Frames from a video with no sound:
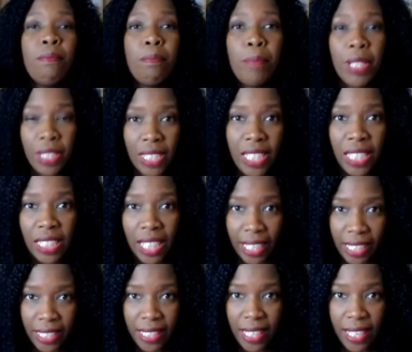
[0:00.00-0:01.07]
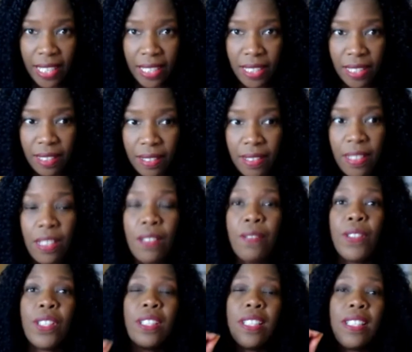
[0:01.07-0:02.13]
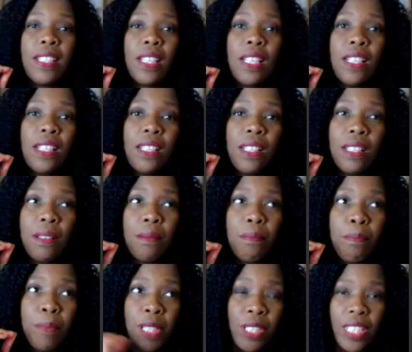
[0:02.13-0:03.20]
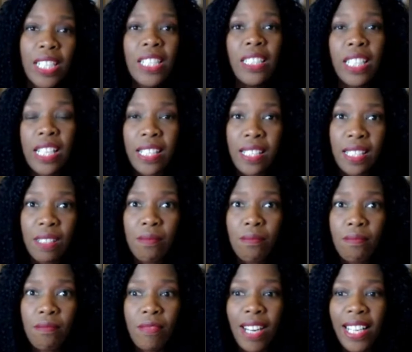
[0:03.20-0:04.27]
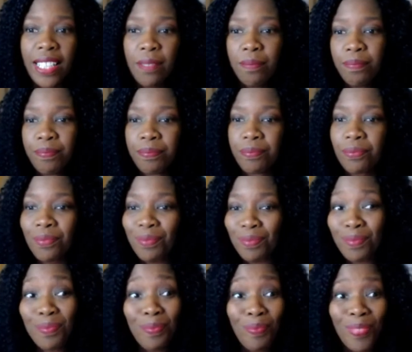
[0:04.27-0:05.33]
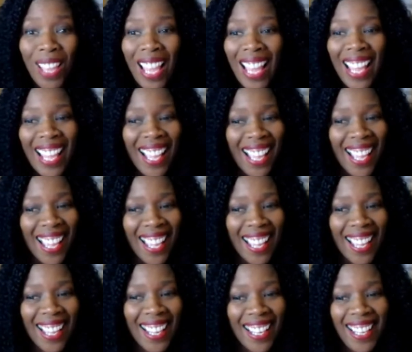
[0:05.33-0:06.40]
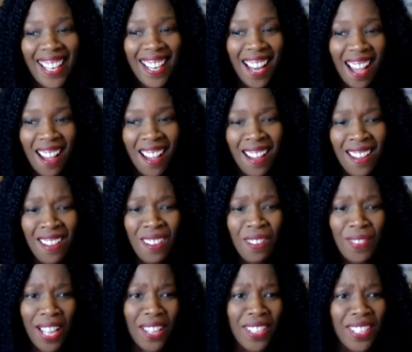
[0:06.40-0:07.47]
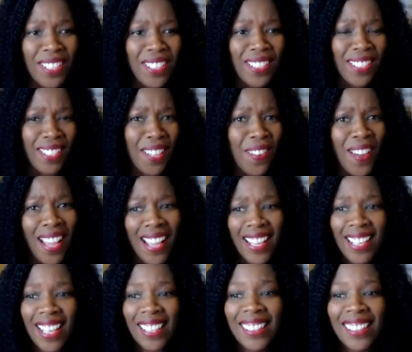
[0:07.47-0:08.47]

building a legacy versus building a list, right? Hey, love, how you doing?